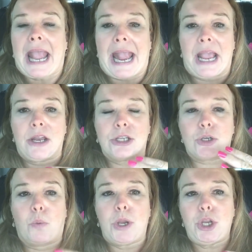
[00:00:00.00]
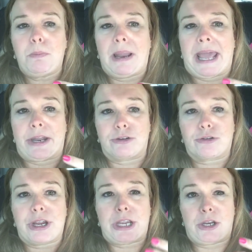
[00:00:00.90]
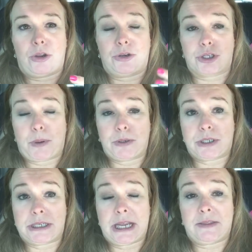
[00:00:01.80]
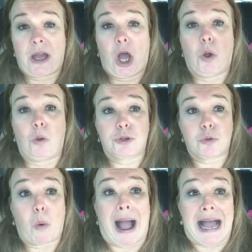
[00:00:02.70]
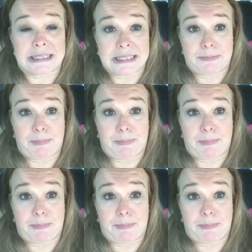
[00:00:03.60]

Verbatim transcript: And so when you plant a tree, you're supposed to dig the hole twice as